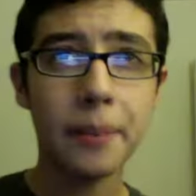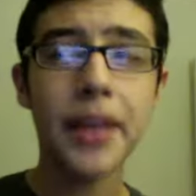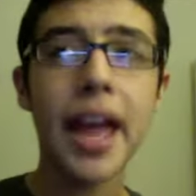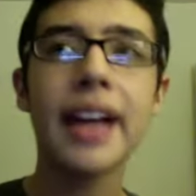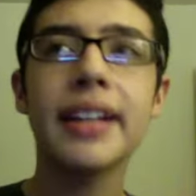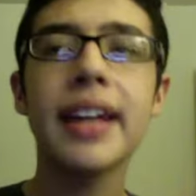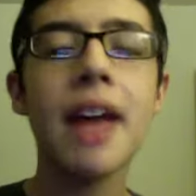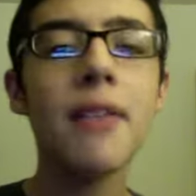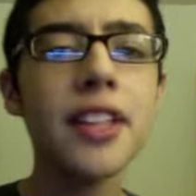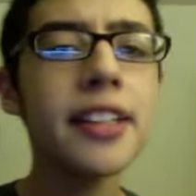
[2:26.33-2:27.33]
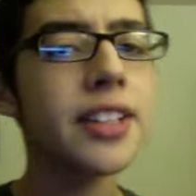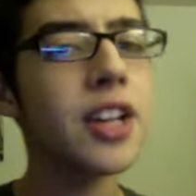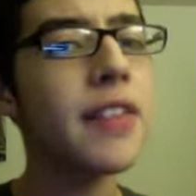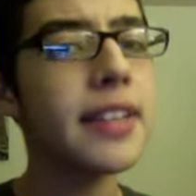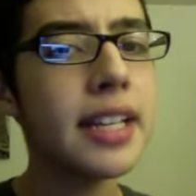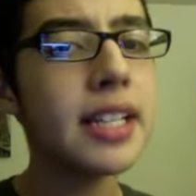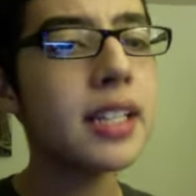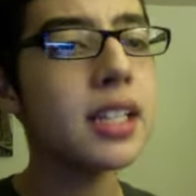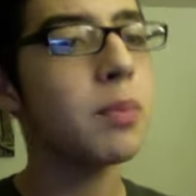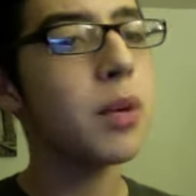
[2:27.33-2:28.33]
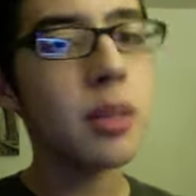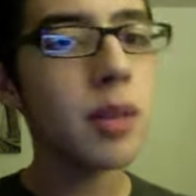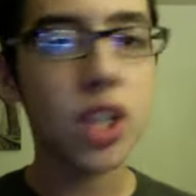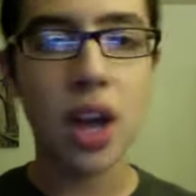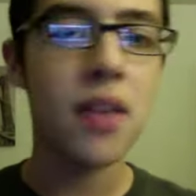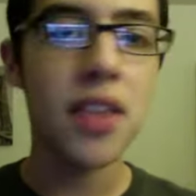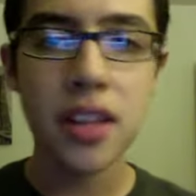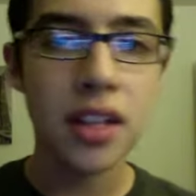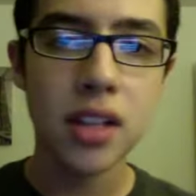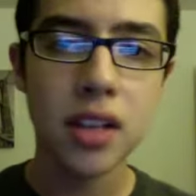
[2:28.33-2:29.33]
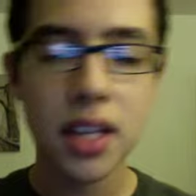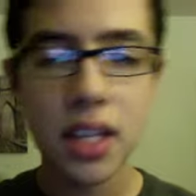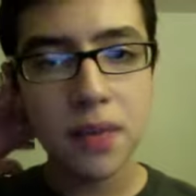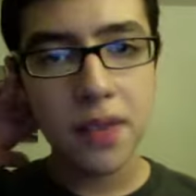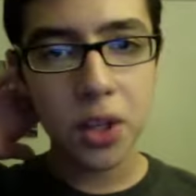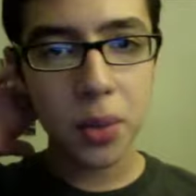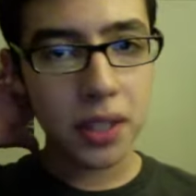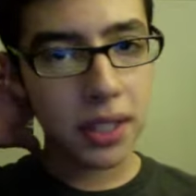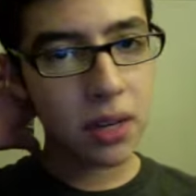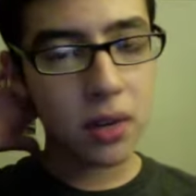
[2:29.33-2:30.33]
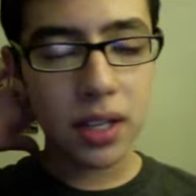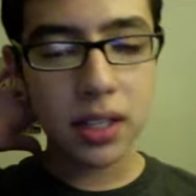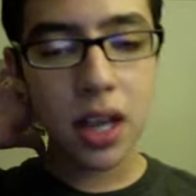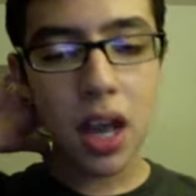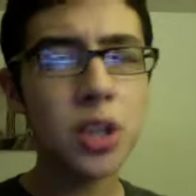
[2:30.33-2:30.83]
And everything that's on the disc is pretty much everything that's on the individual series.